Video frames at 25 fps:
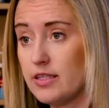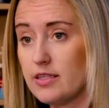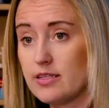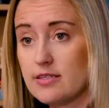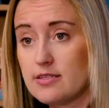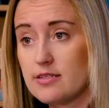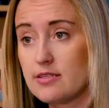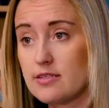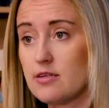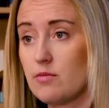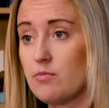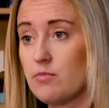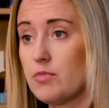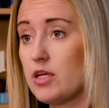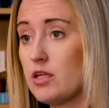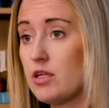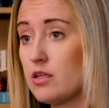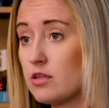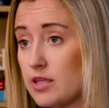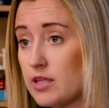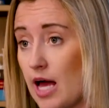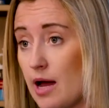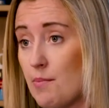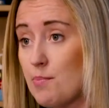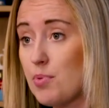This is something
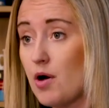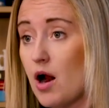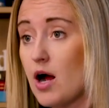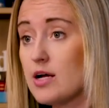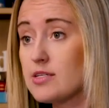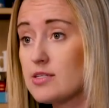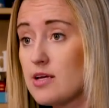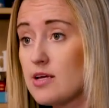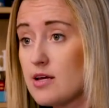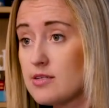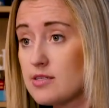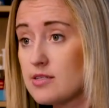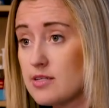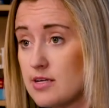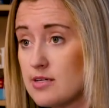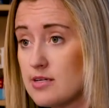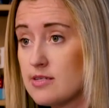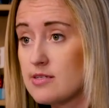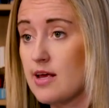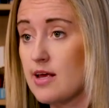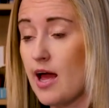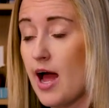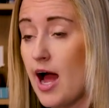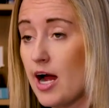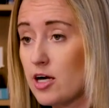that process
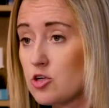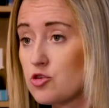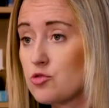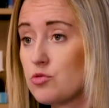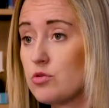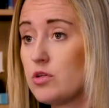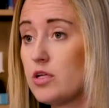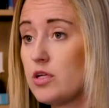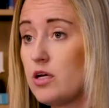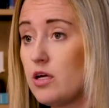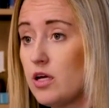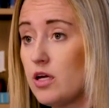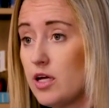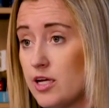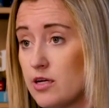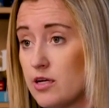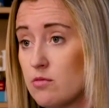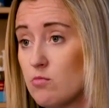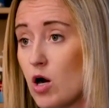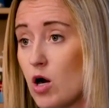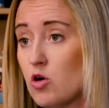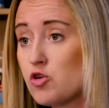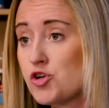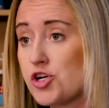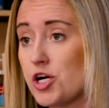is actually in
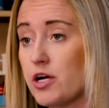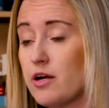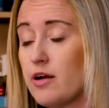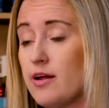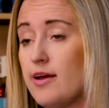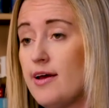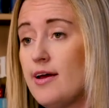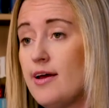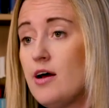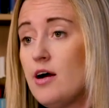motion.